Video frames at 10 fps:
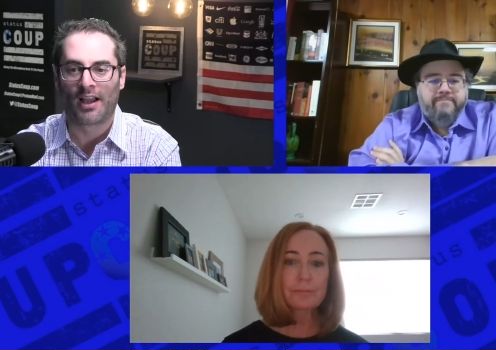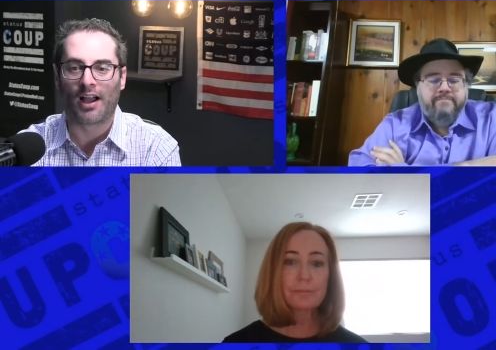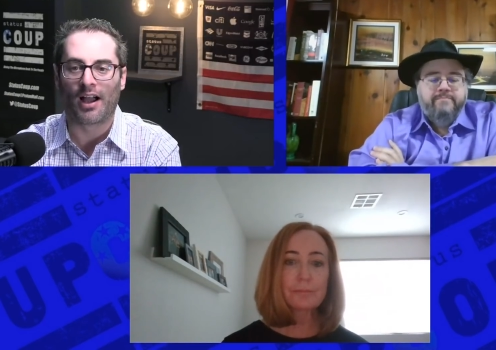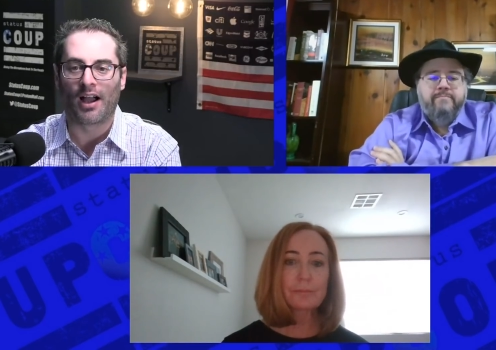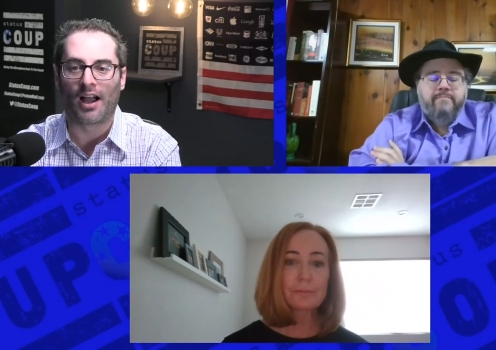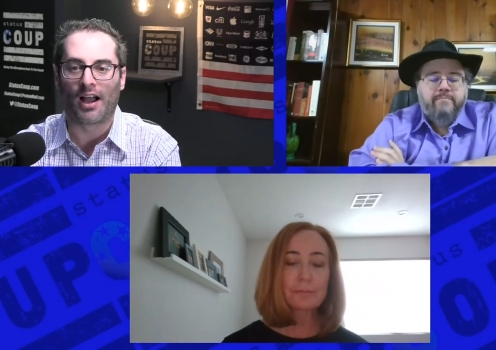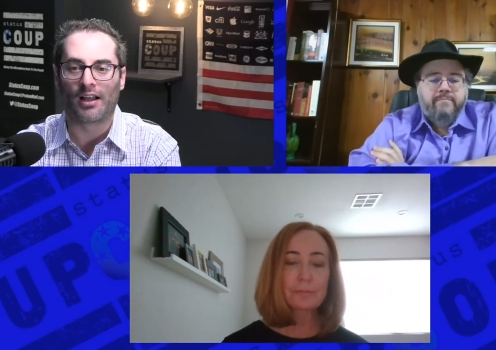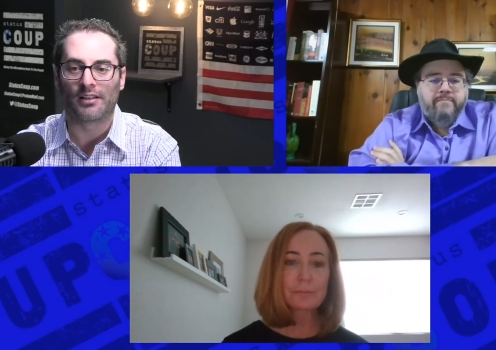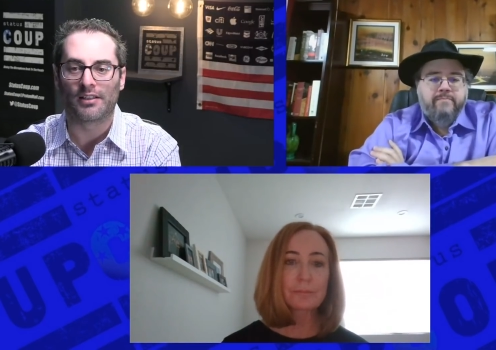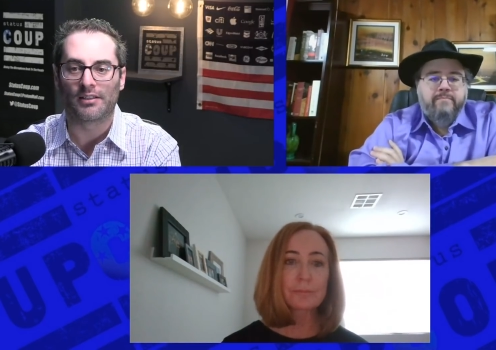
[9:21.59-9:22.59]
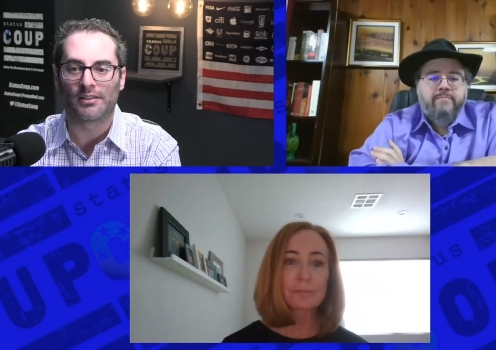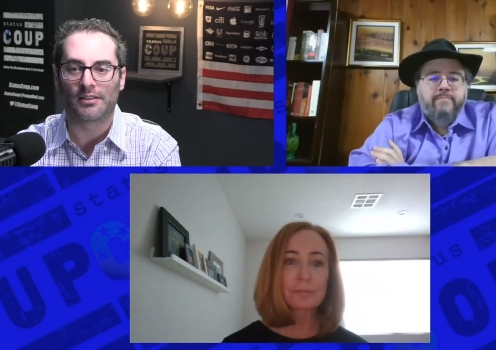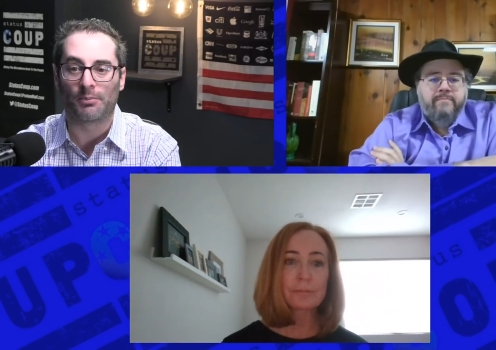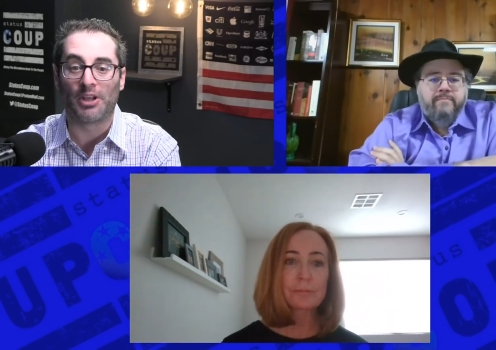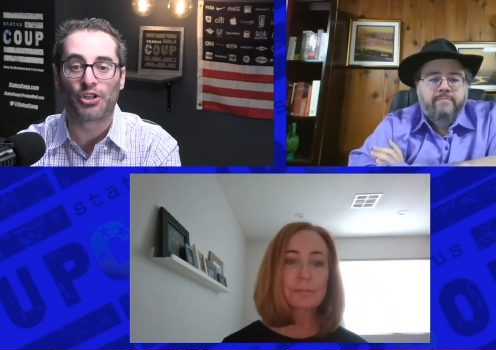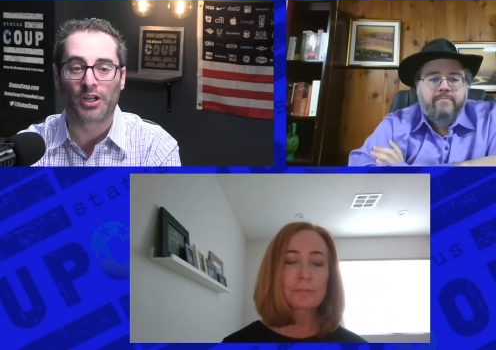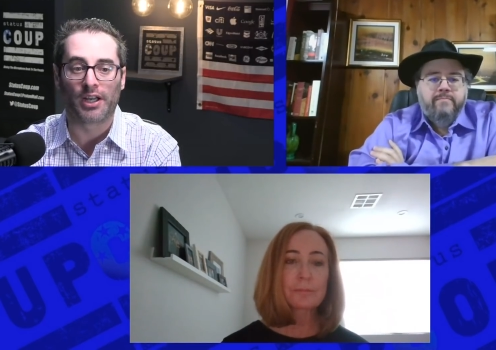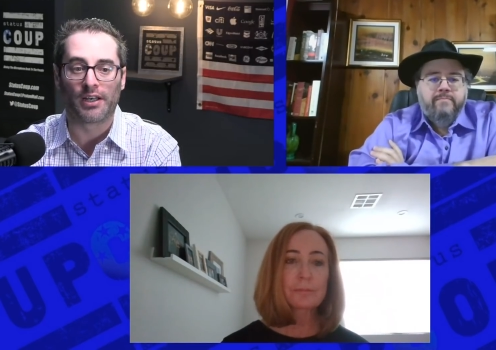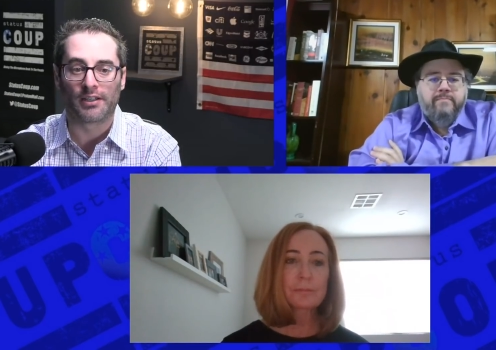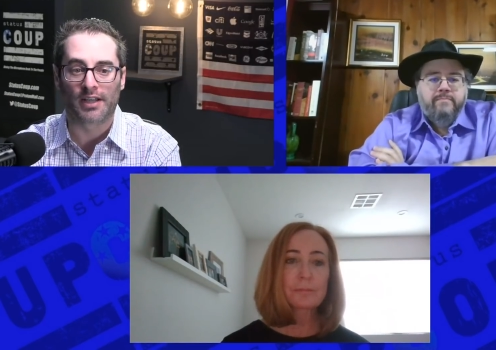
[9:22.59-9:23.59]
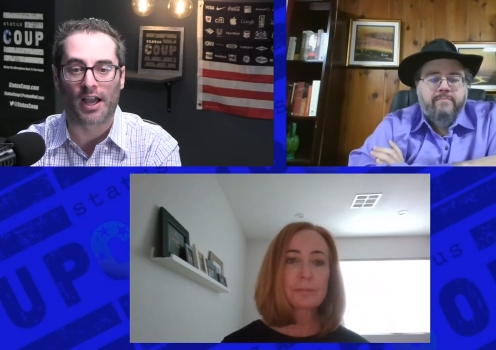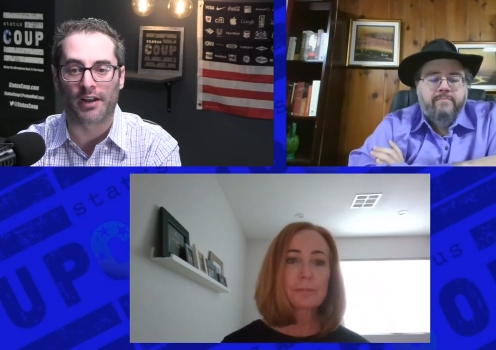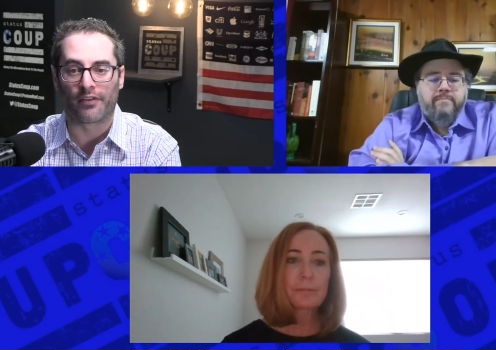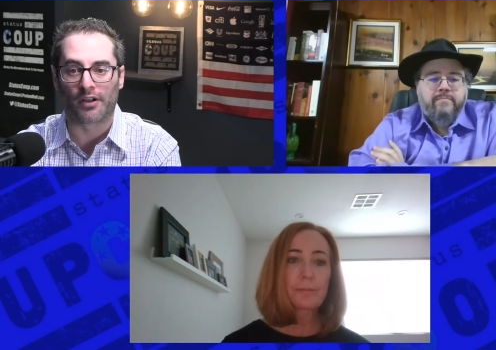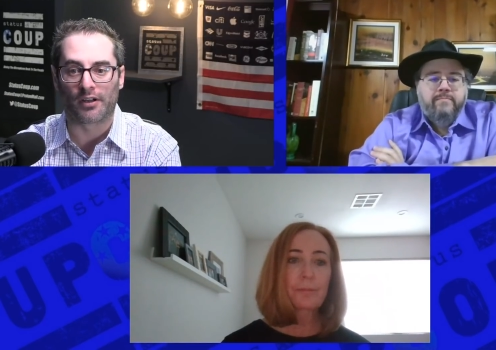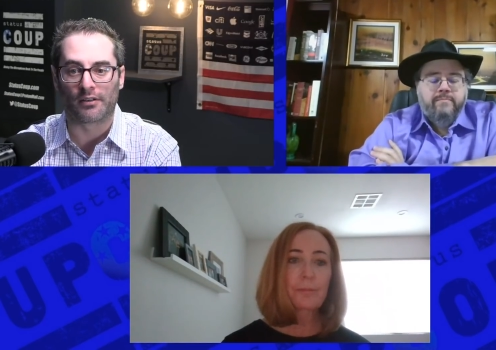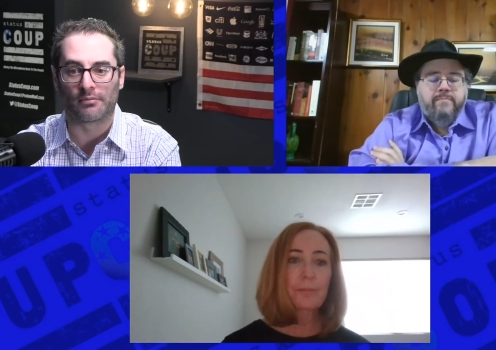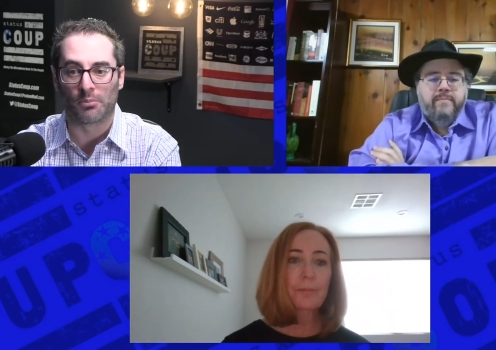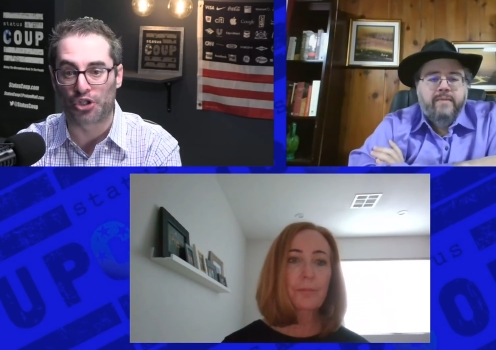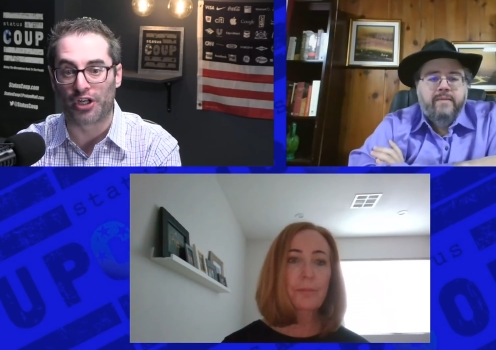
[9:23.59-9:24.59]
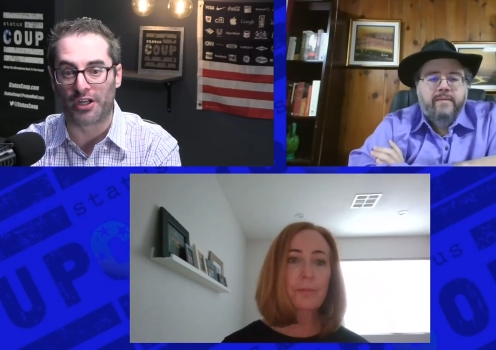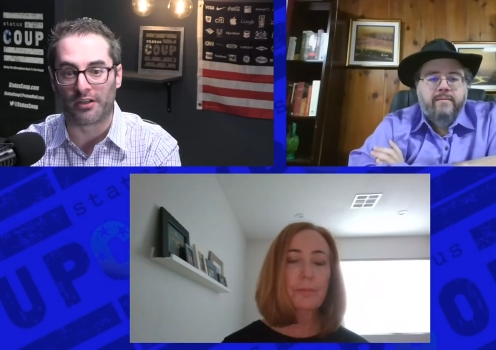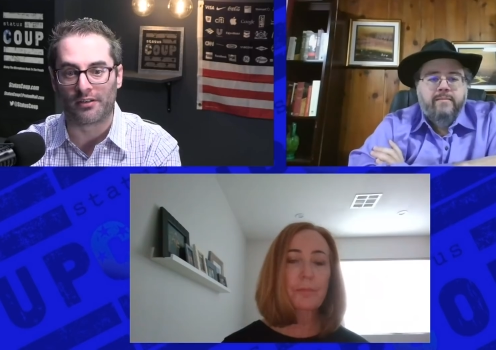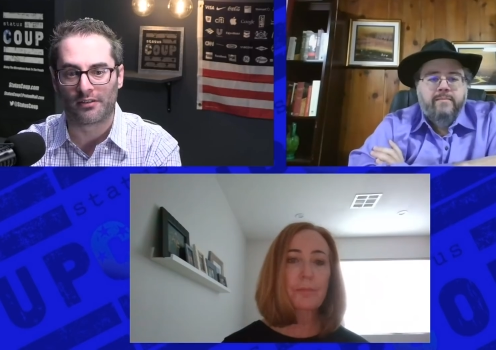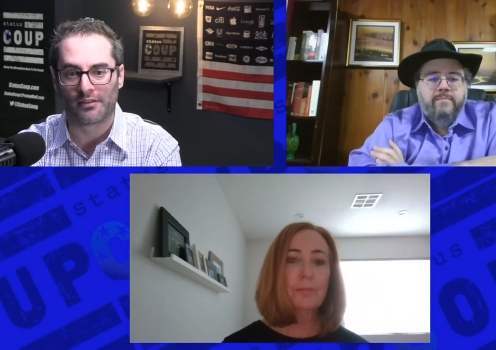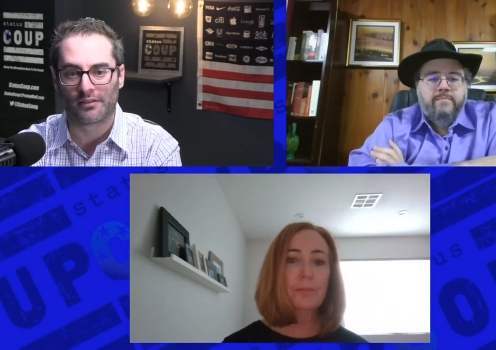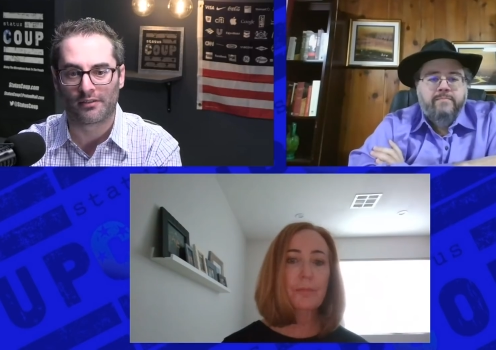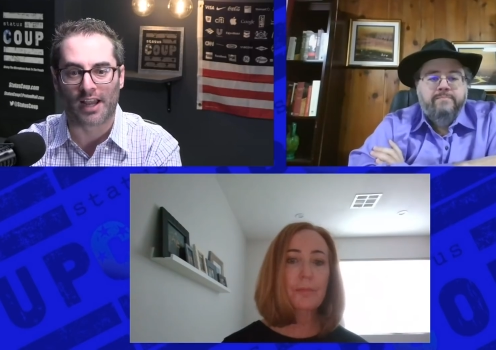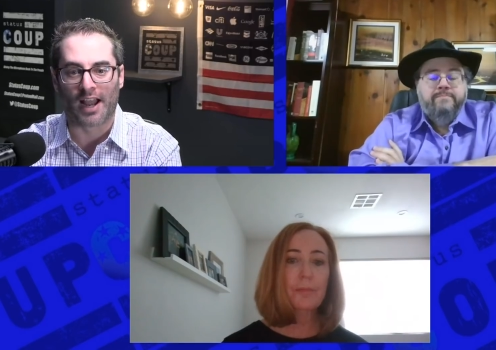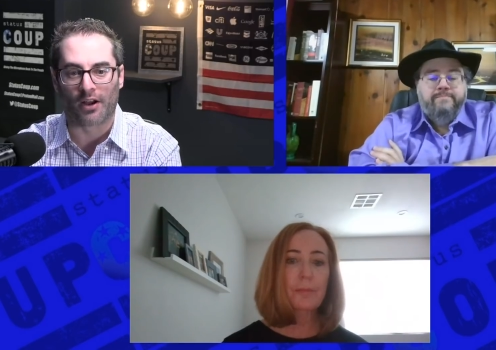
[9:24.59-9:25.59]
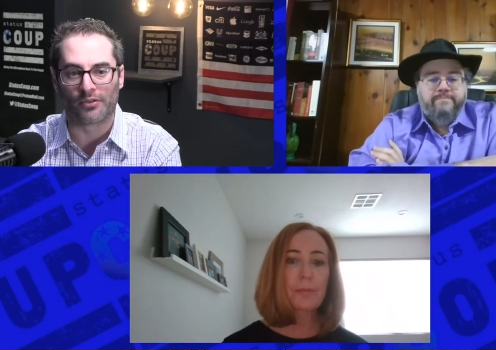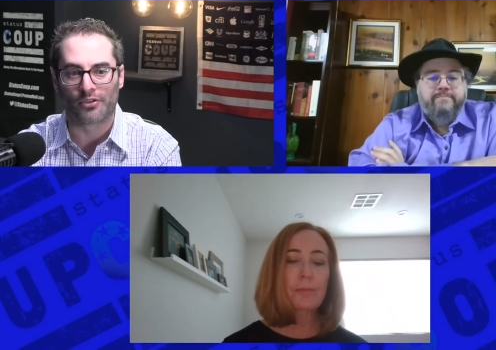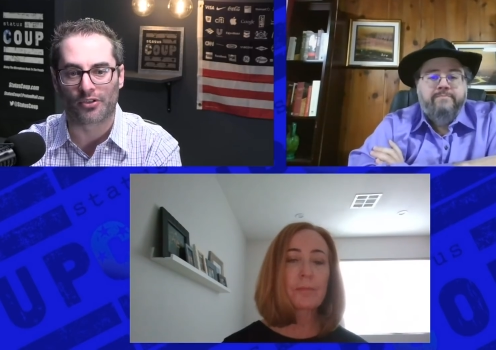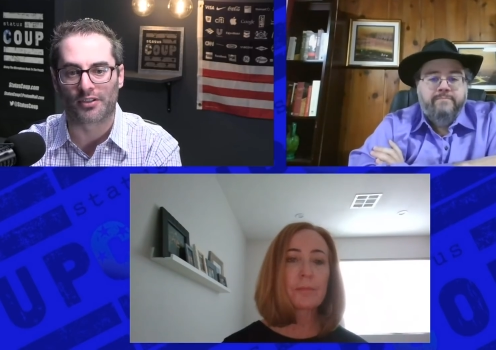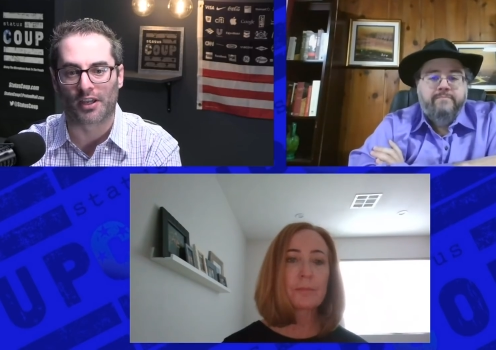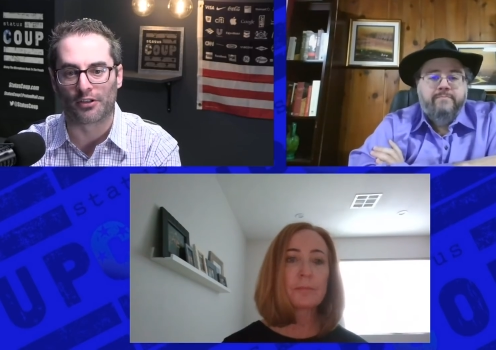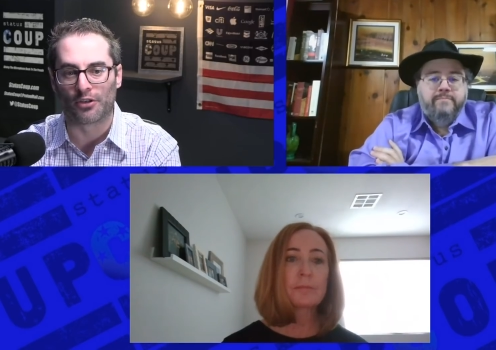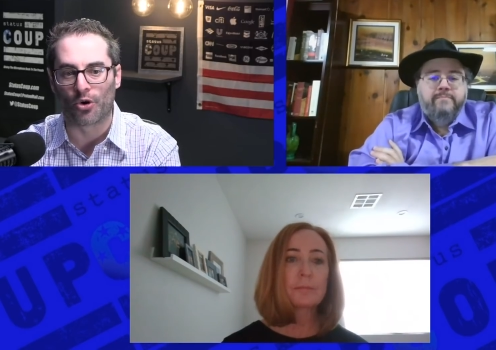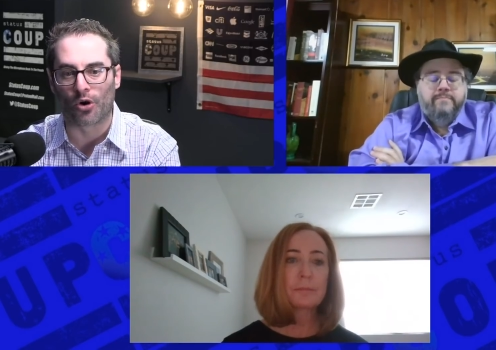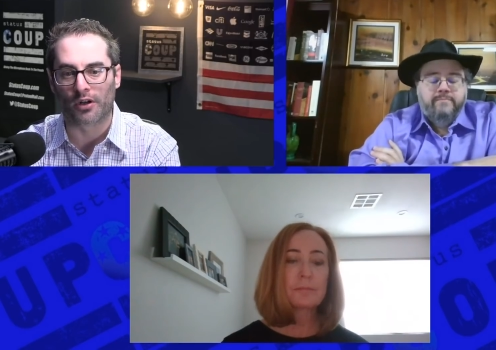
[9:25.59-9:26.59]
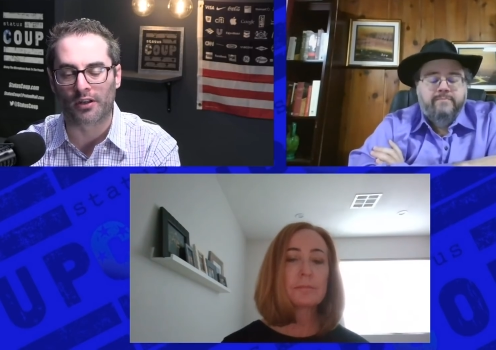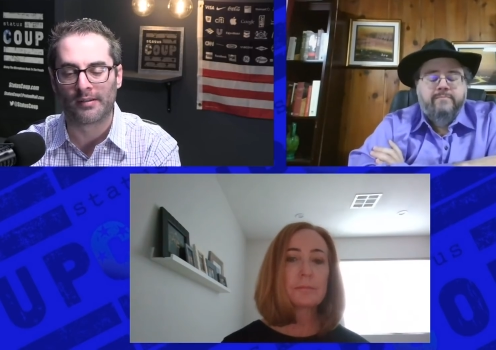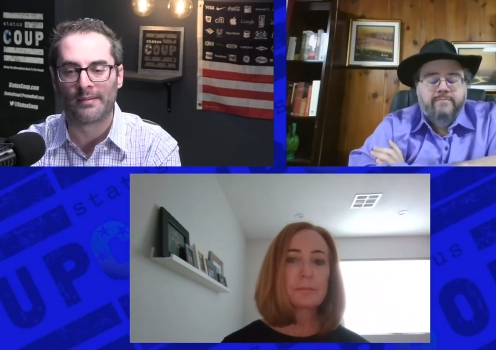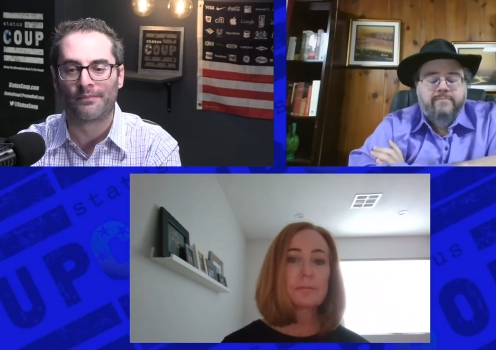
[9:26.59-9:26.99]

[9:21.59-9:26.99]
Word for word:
Speaker 1: Uh, Michigan is kind of a machine town, just like New York.